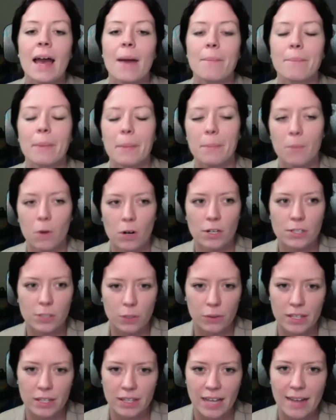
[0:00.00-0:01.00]
but more so
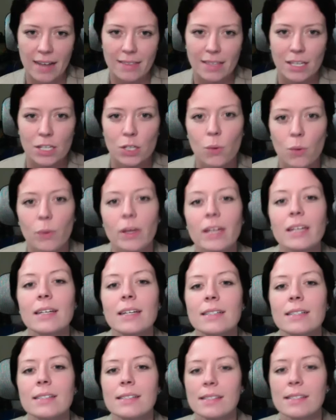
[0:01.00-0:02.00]
than that you can
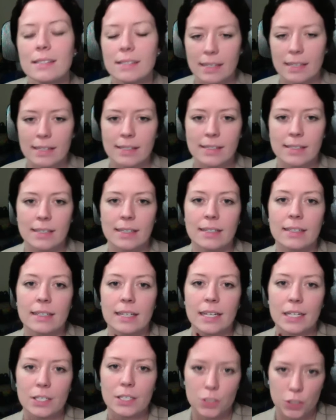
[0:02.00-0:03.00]

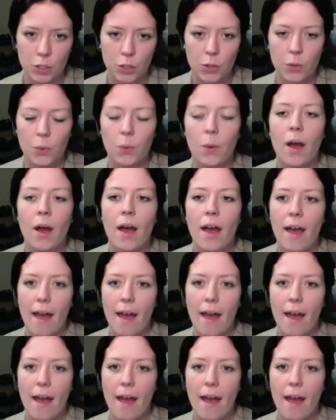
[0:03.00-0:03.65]
consistently do